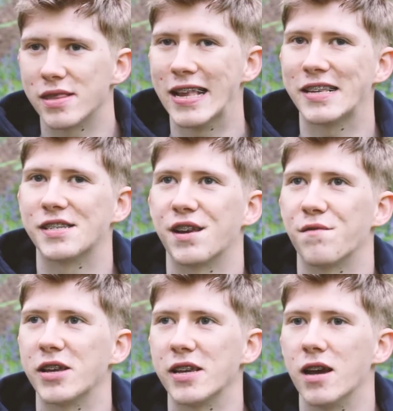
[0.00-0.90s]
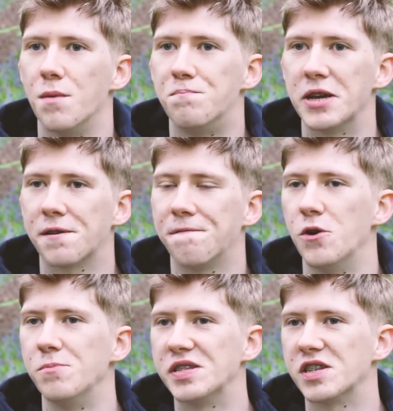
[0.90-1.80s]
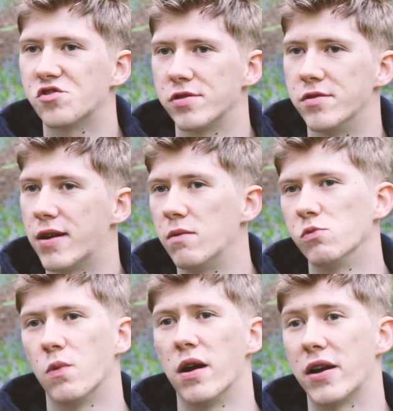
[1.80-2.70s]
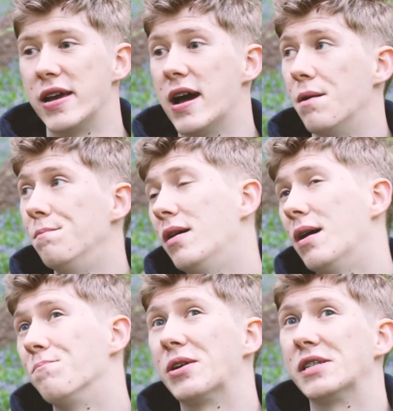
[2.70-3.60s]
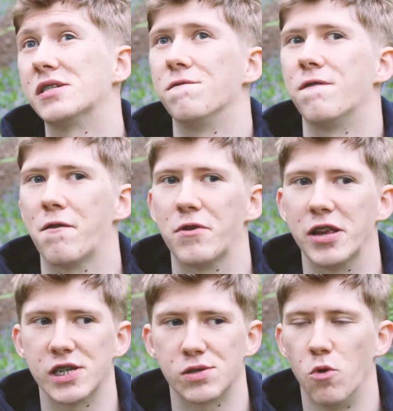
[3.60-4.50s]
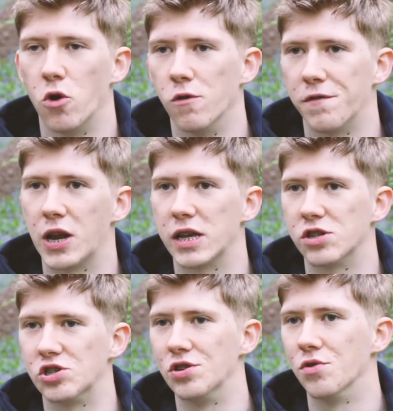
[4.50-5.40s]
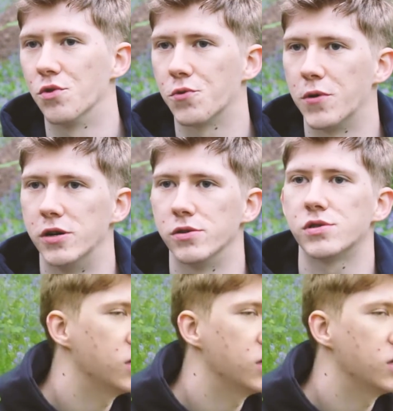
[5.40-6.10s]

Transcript: necessarily a big film industry around where I am. I'm based in a very small village in North Wales.